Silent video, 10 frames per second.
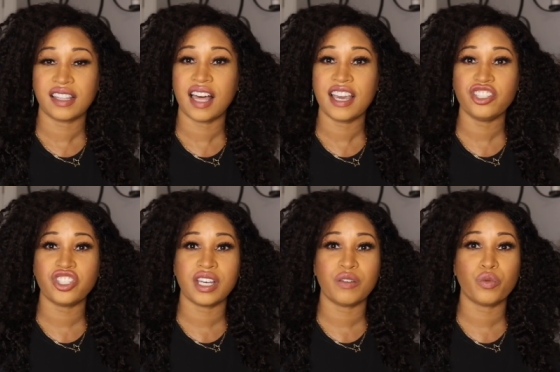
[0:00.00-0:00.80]

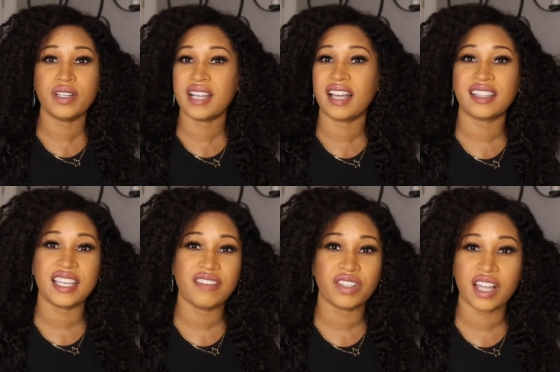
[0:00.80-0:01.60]
Elijah would not
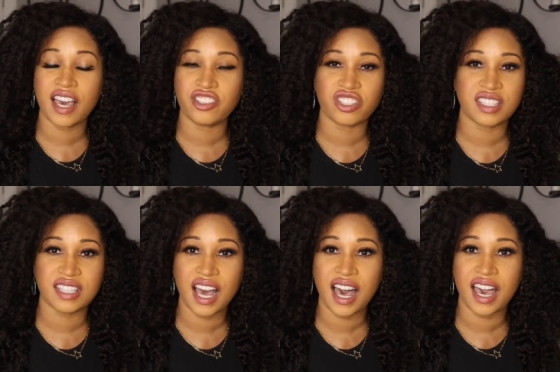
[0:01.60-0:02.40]
leave Elijah's
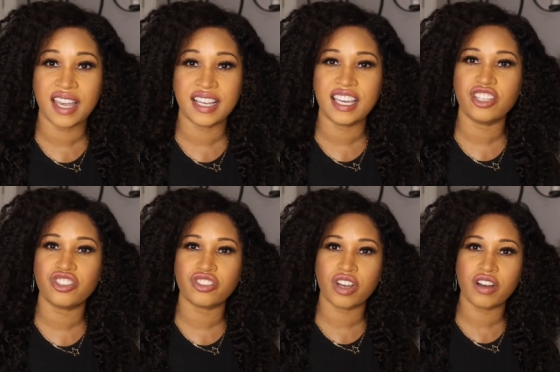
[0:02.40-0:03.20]
side.
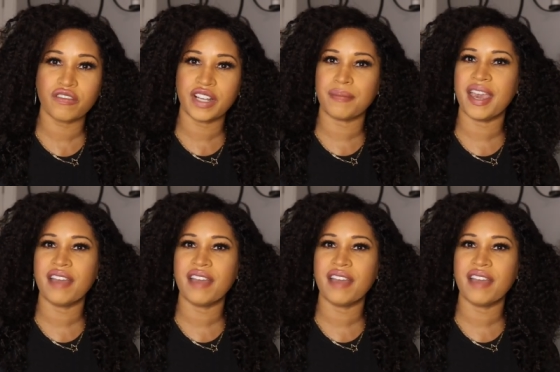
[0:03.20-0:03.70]
He served him.